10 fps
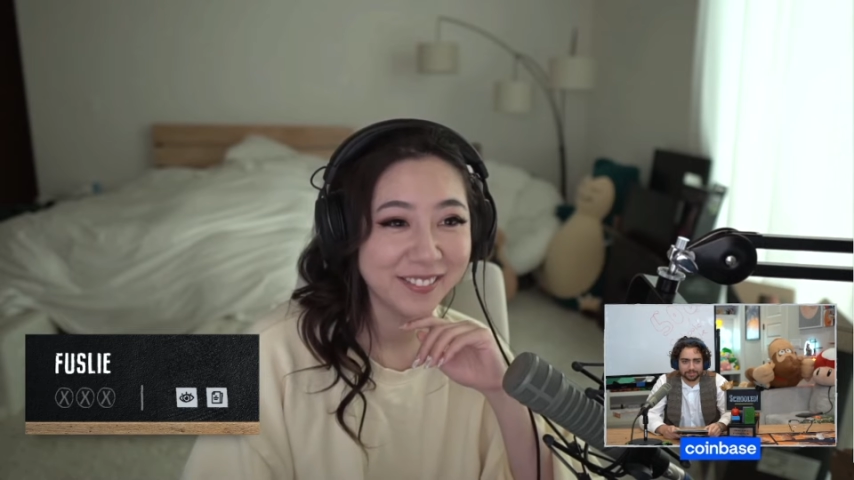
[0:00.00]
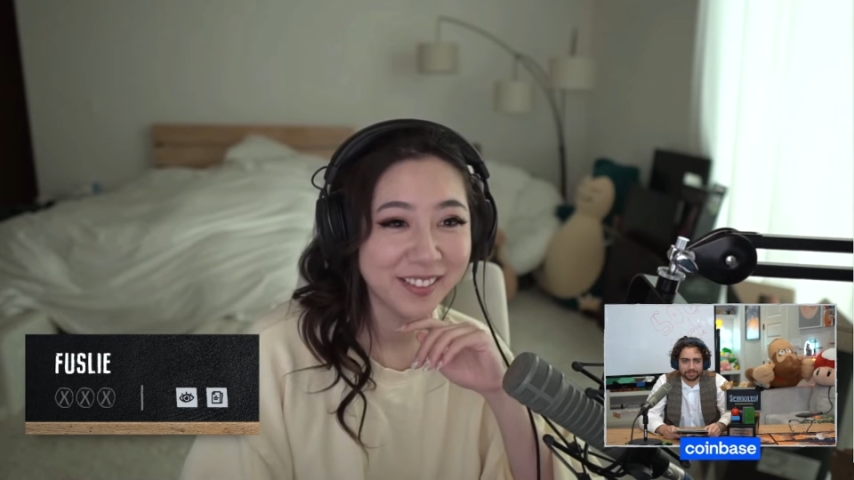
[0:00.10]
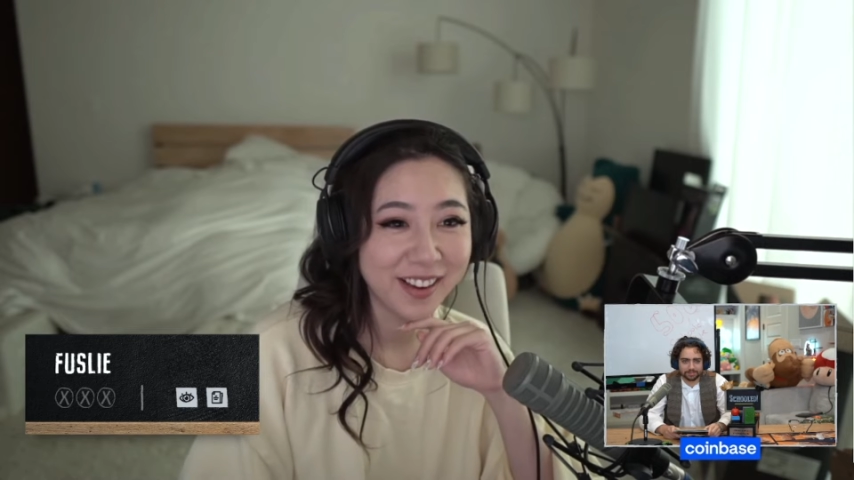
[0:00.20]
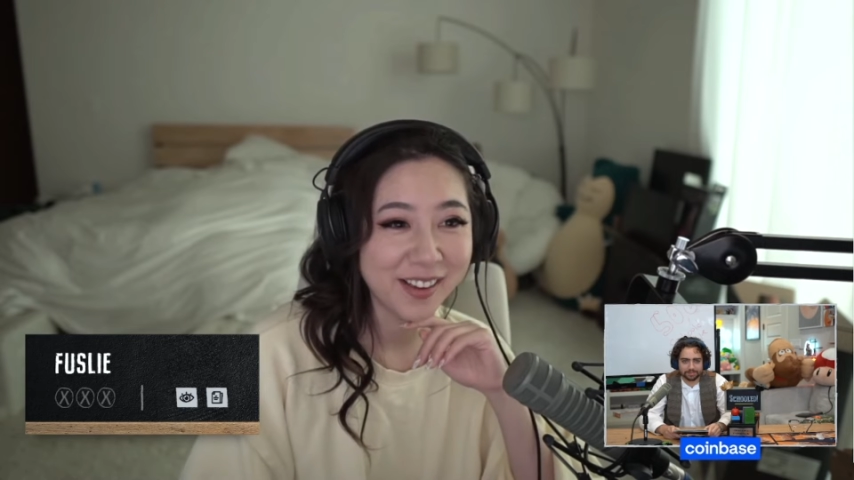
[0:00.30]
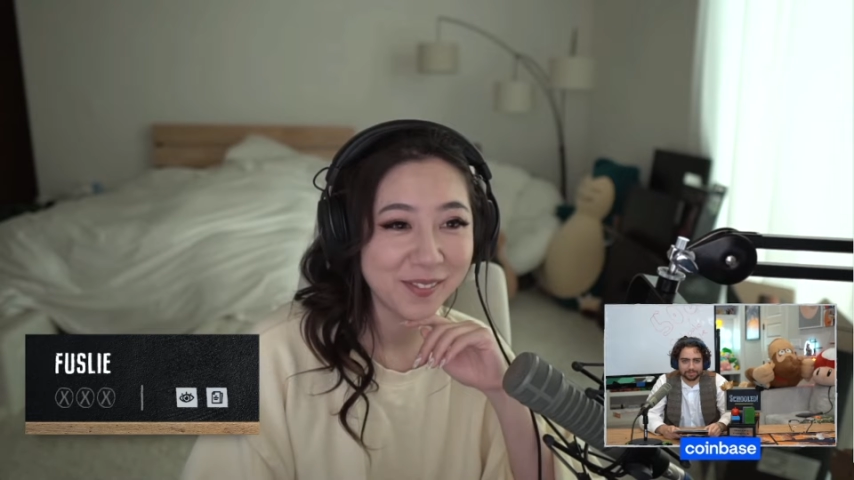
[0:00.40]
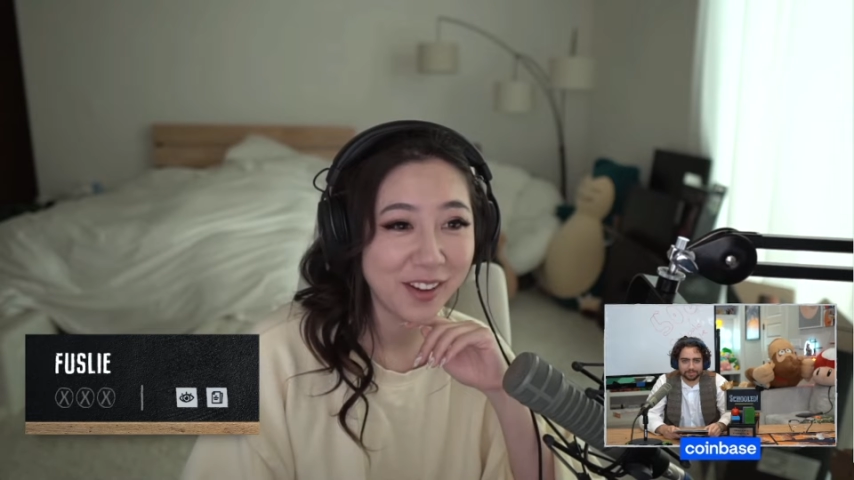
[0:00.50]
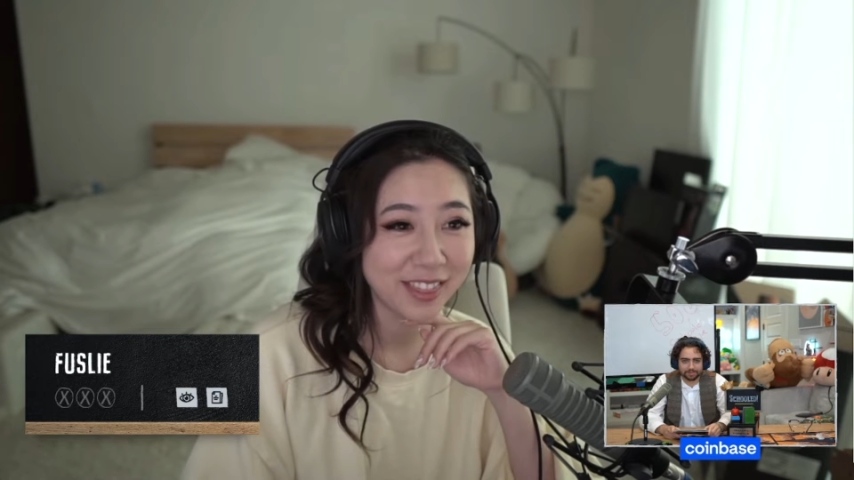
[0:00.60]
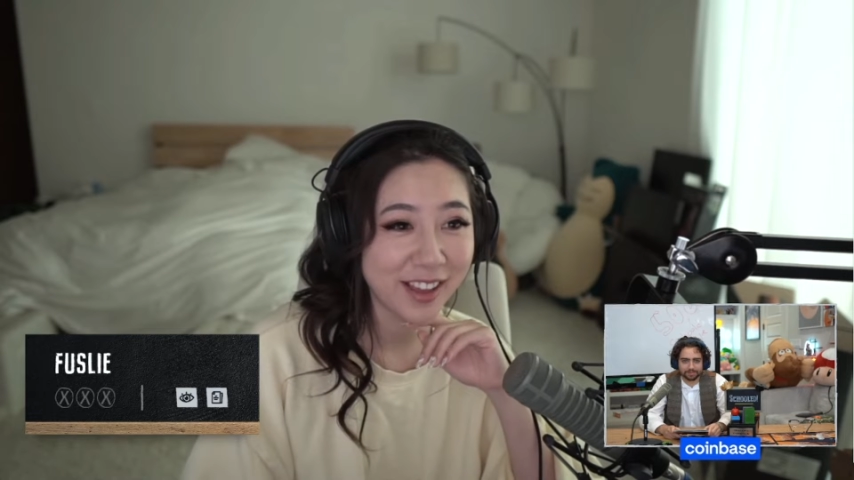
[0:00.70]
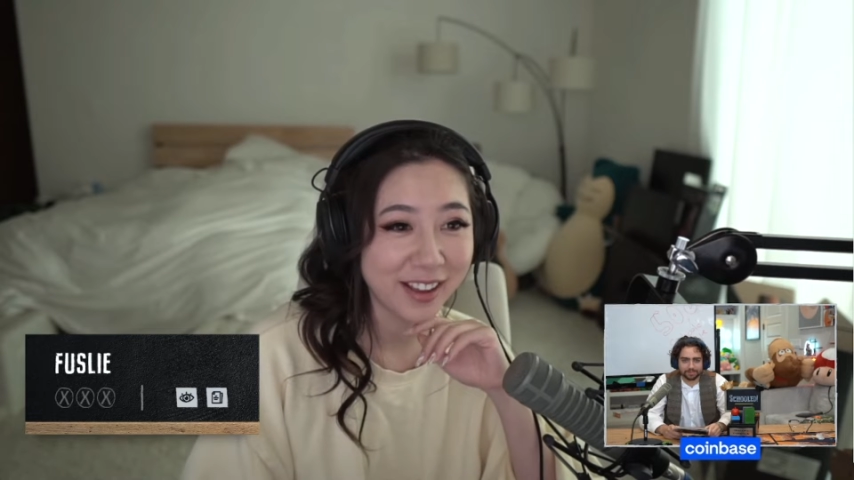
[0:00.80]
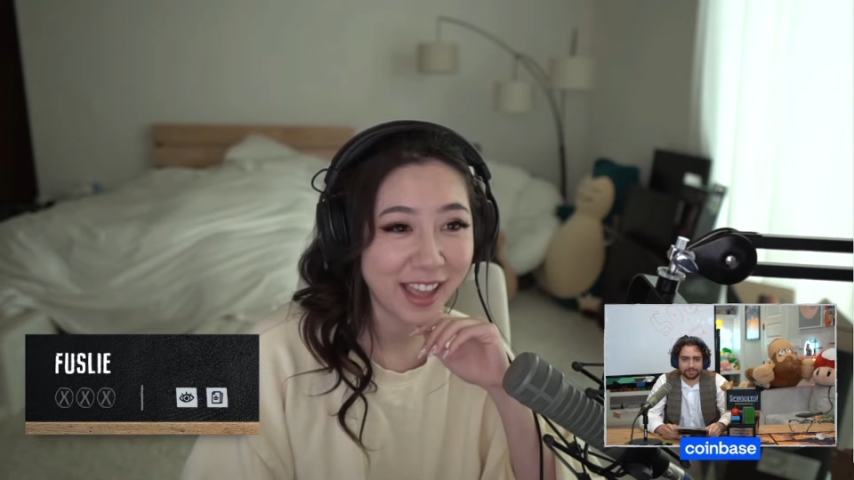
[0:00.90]
I re- I'm
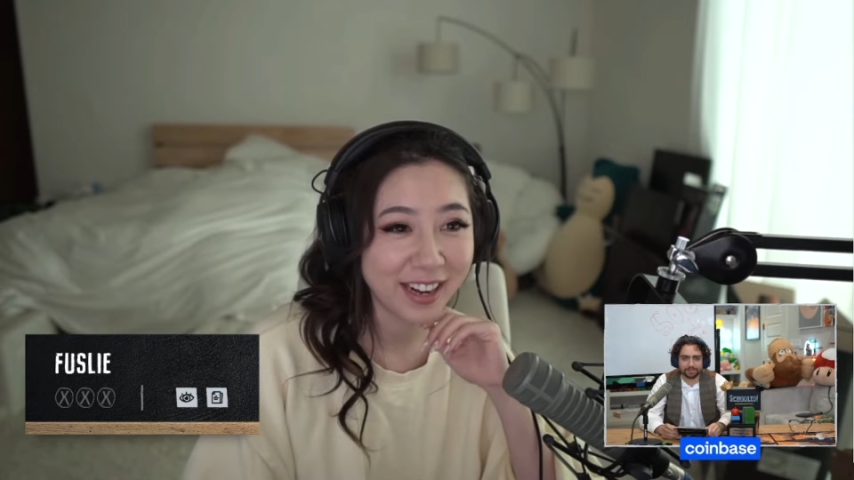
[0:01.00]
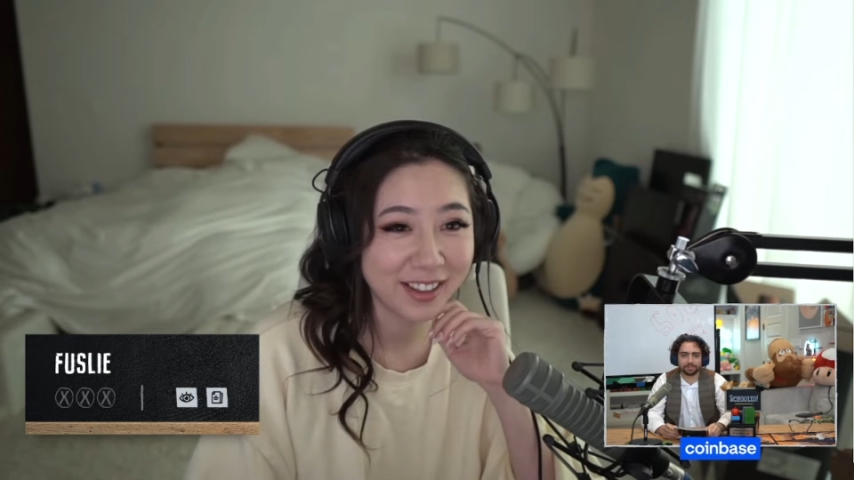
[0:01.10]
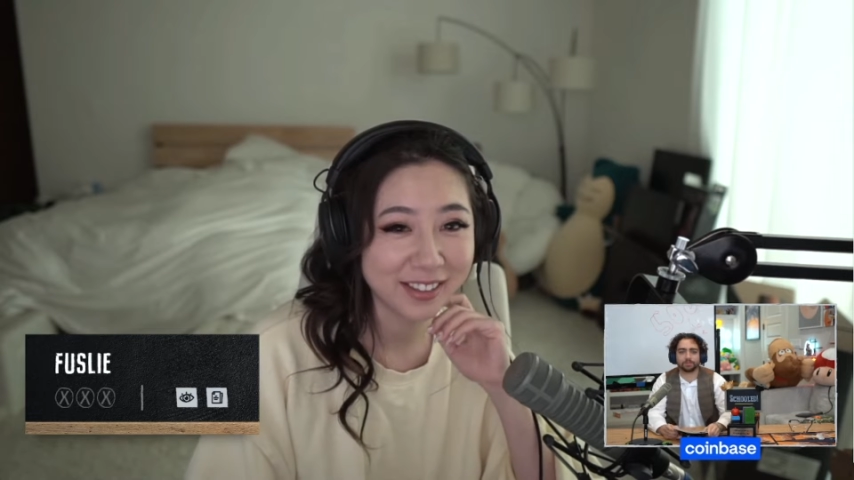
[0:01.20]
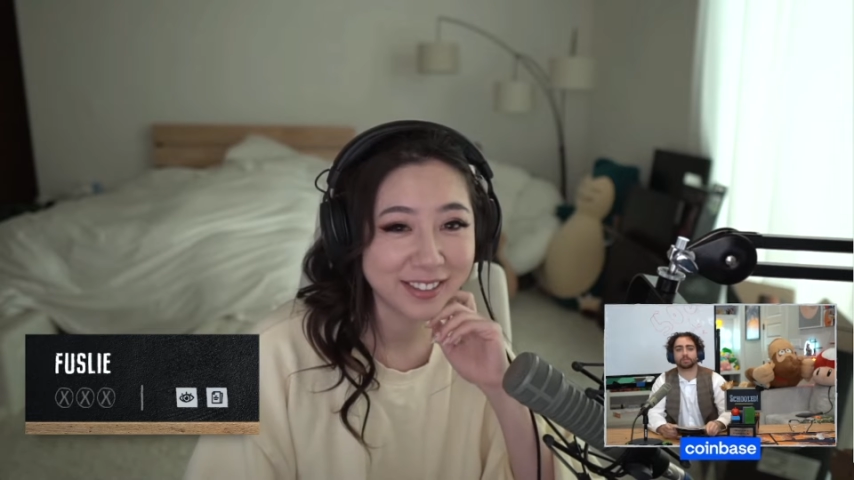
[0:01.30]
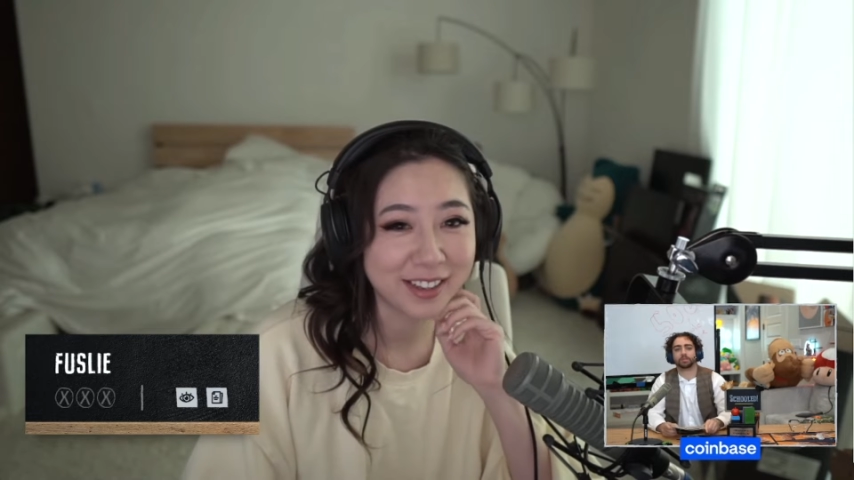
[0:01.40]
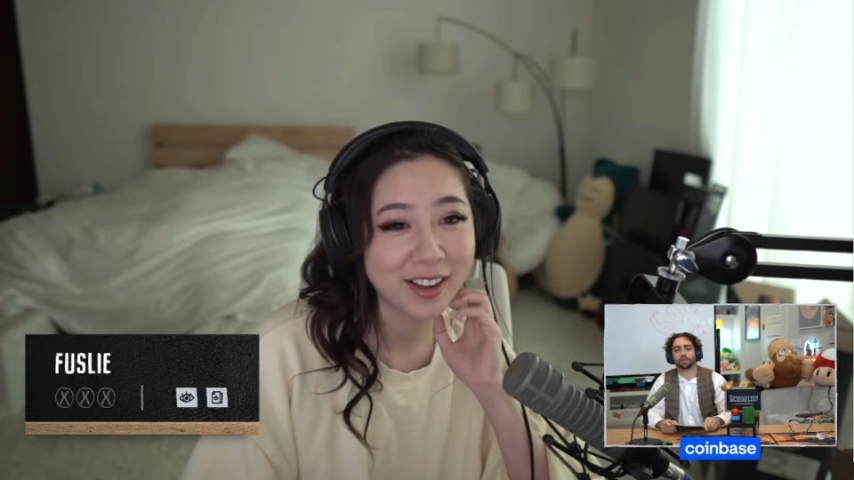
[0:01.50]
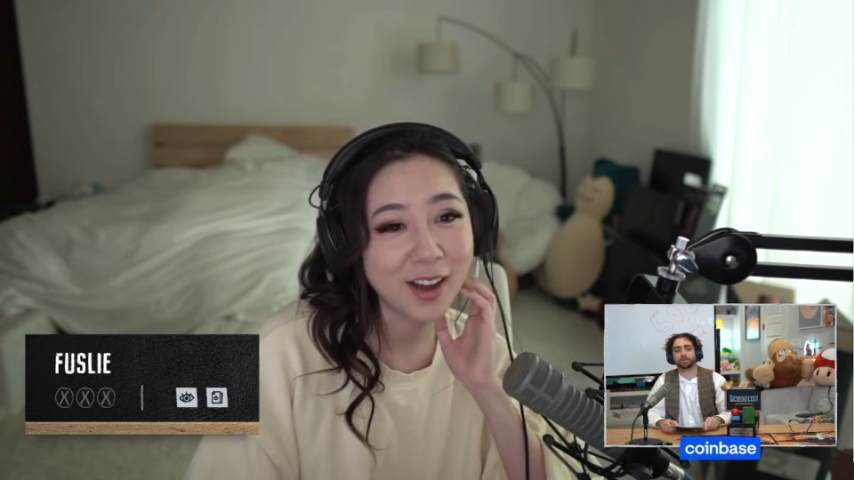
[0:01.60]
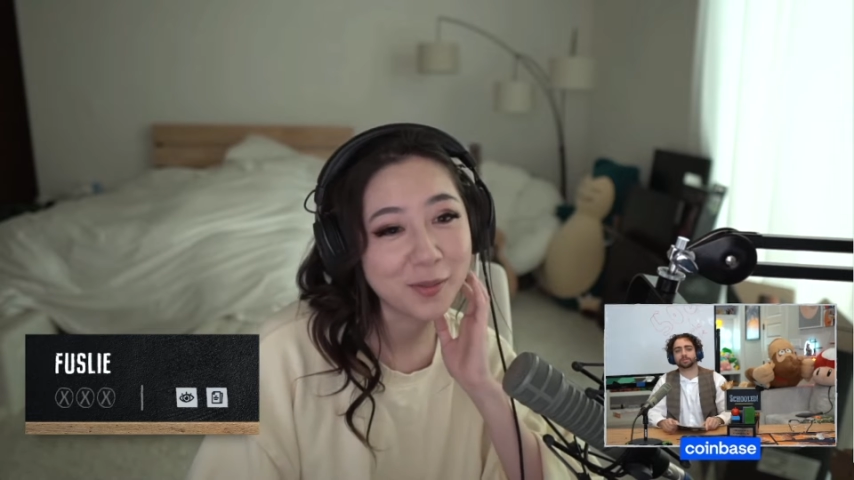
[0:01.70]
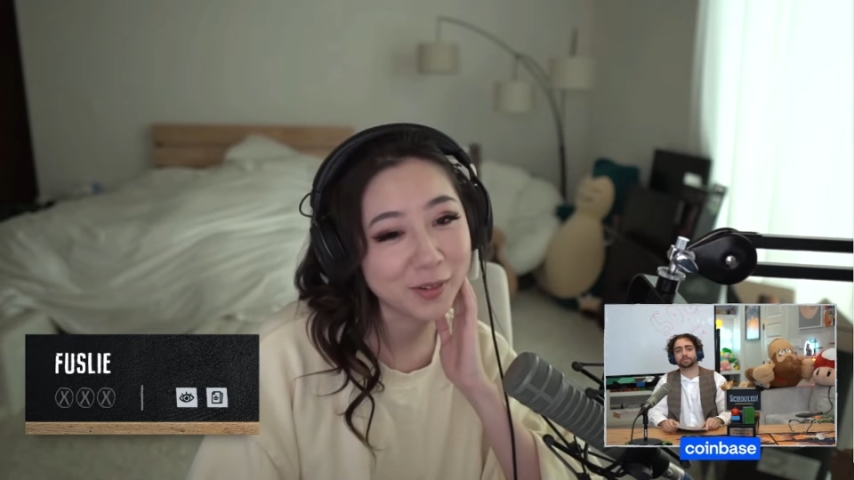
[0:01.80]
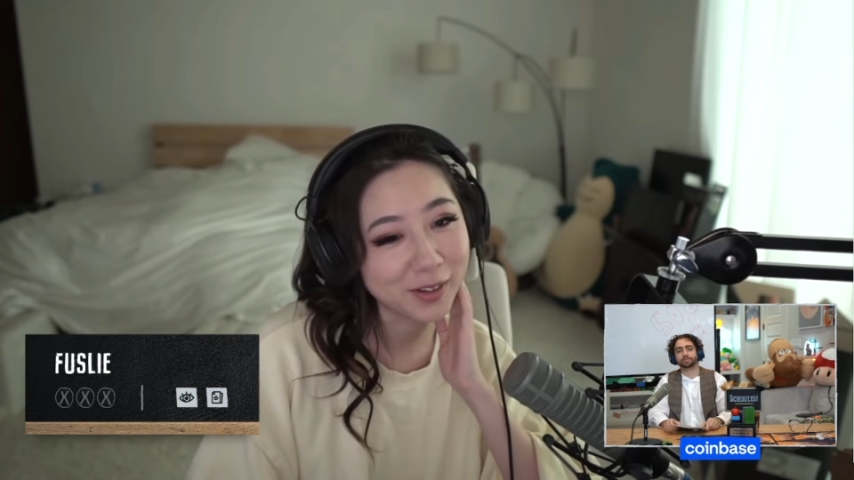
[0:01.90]
on
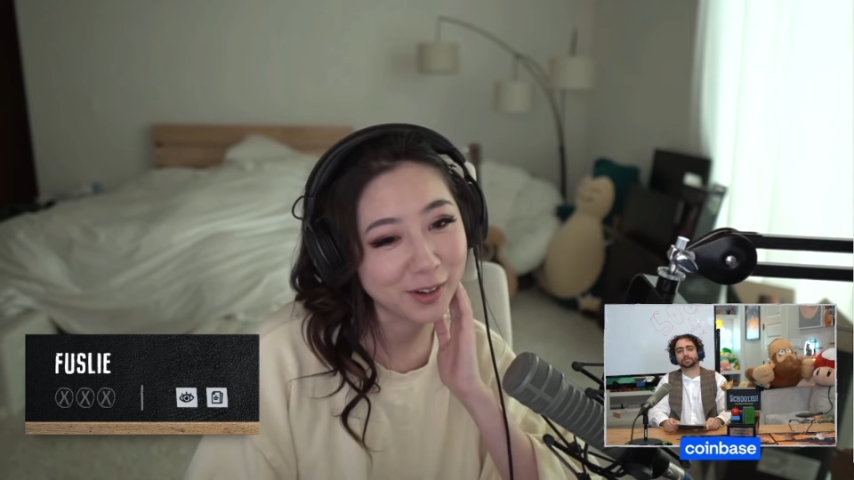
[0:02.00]
thoughtcatalog.com